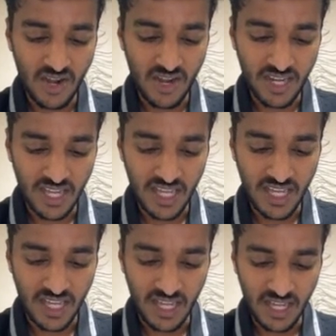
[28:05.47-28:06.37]
not
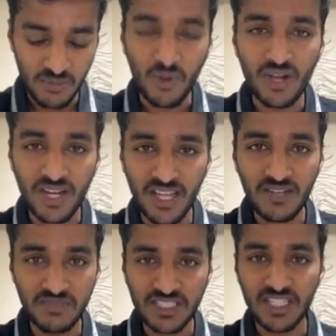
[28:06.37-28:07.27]
like
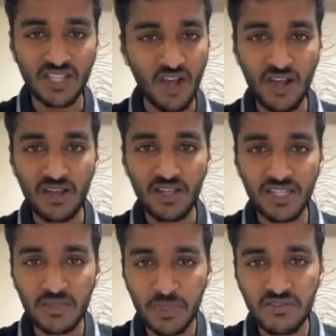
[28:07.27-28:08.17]
Montreal, which I saw
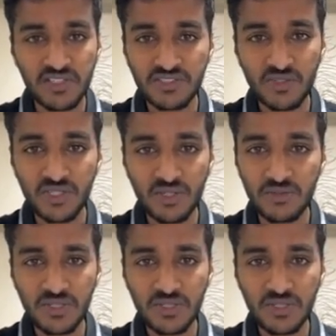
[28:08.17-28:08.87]
in the previous video.